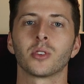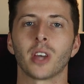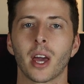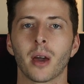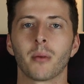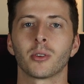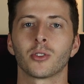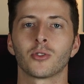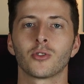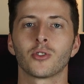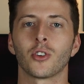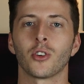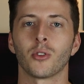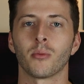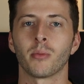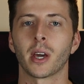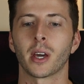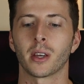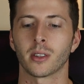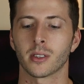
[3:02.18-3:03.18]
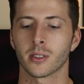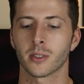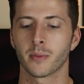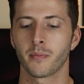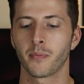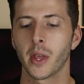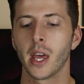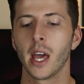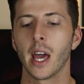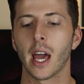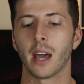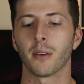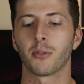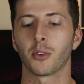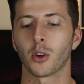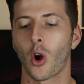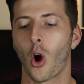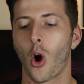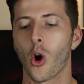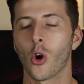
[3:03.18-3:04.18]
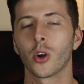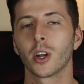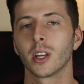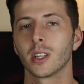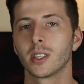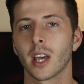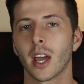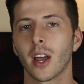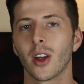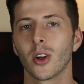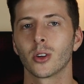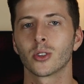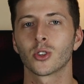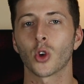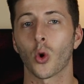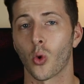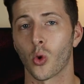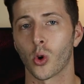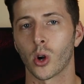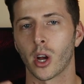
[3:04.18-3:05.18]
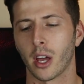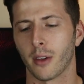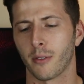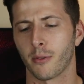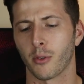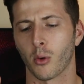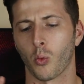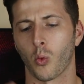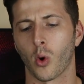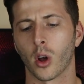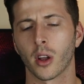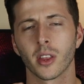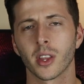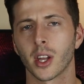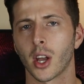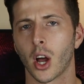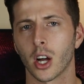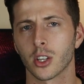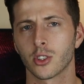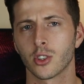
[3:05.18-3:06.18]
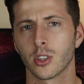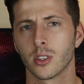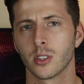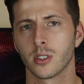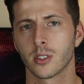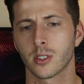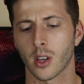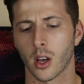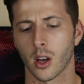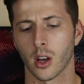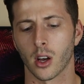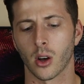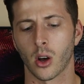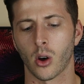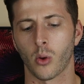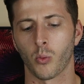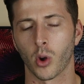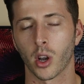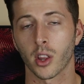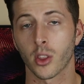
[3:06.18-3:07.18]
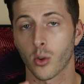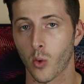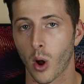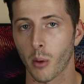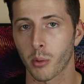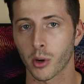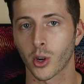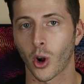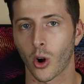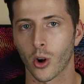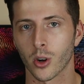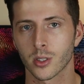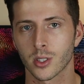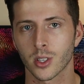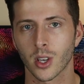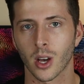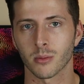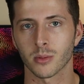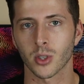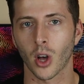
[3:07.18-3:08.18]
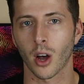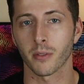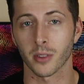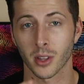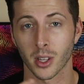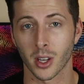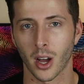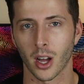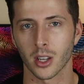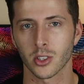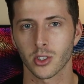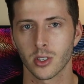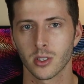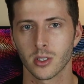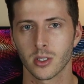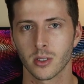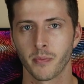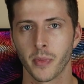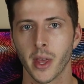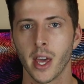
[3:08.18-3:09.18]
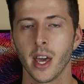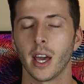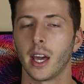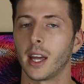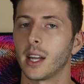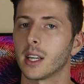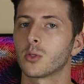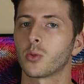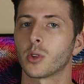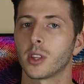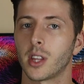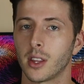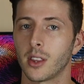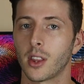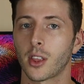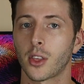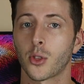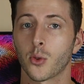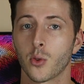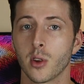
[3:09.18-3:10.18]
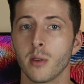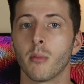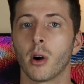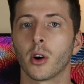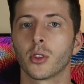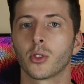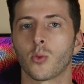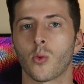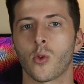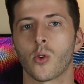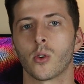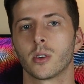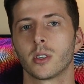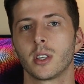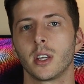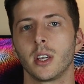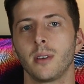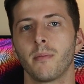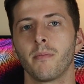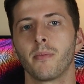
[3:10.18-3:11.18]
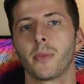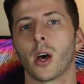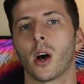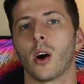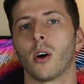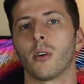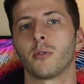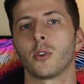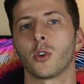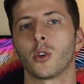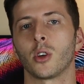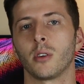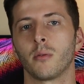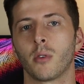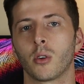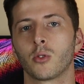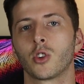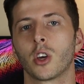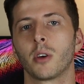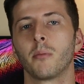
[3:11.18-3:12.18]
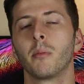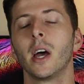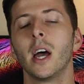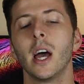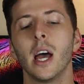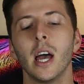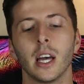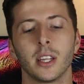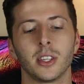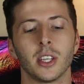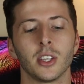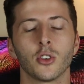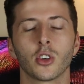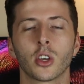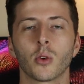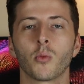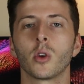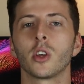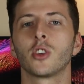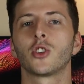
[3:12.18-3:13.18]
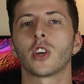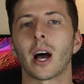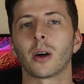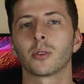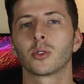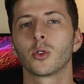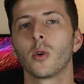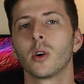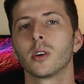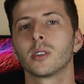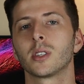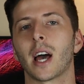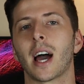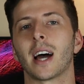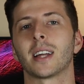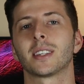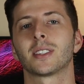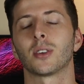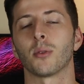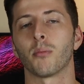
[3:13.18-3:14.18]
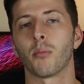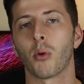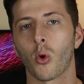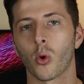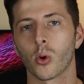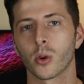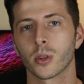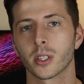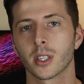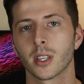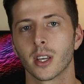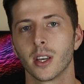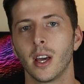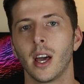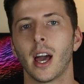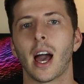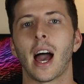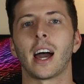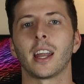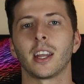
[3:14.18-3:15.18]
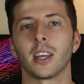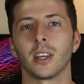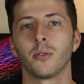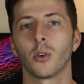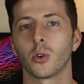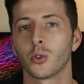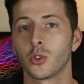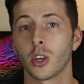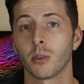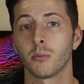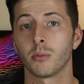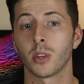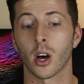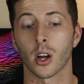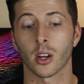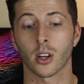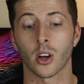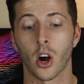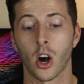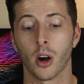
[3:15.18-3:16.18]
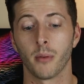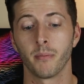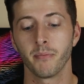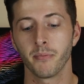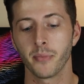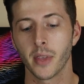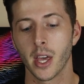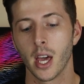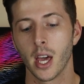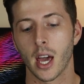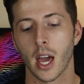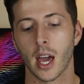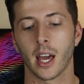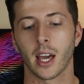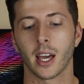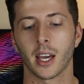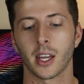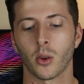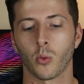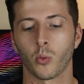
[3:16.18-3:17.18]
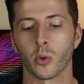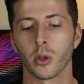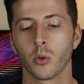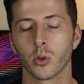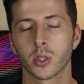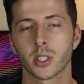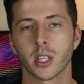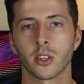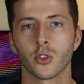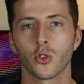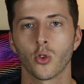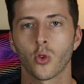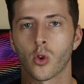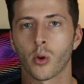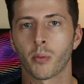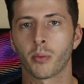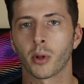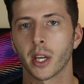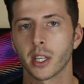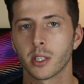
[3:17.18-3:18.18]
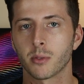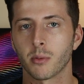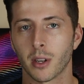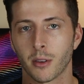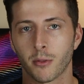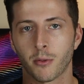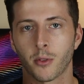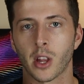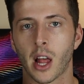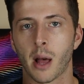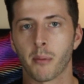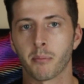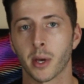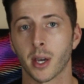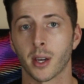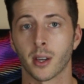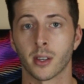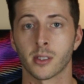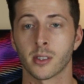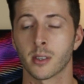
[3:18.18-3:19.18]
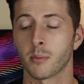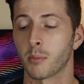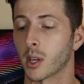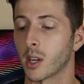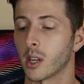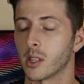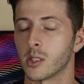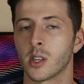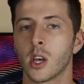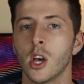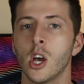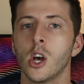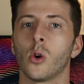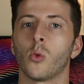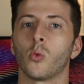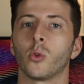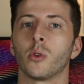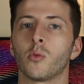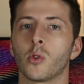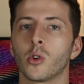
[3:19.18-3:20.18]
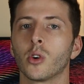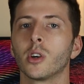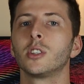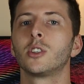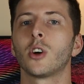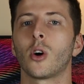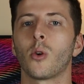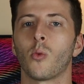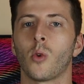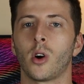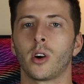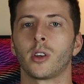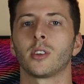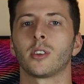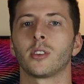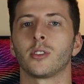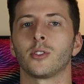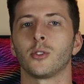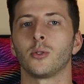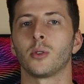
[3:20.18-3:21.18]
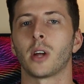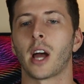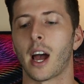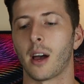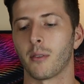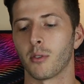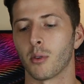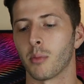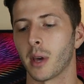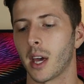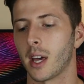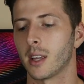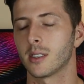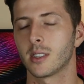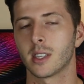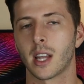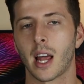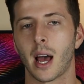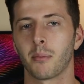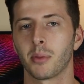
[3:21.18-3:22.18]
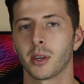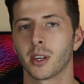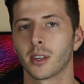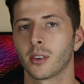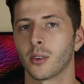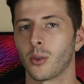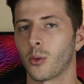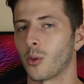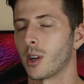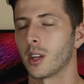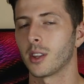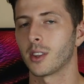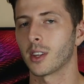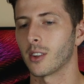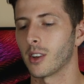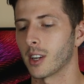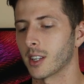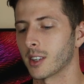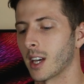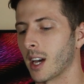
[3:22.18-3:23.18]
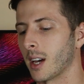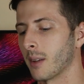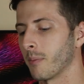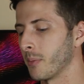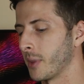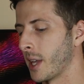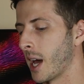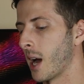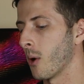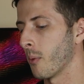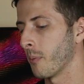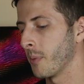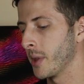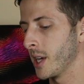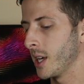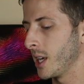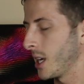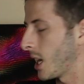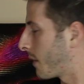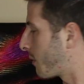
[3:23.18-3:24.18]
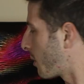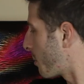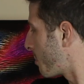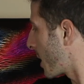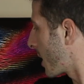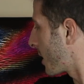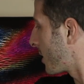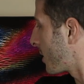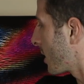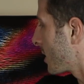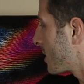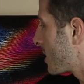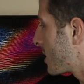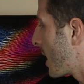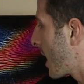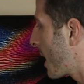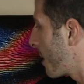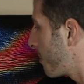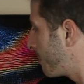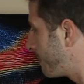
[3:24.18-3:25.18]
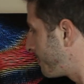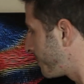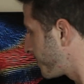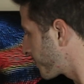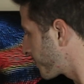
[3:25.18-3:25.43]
damage to your bands. If there are any tears, or if one of the notches, one of the rubber guards comes off of the notches and it's within the 3-month warranty of your Evo Gym, then you can reach out to us at support@evogym.com and we will send you a replacement for that band, because we really don't want you to have your band snapping or anything like that. Now, if a band does snap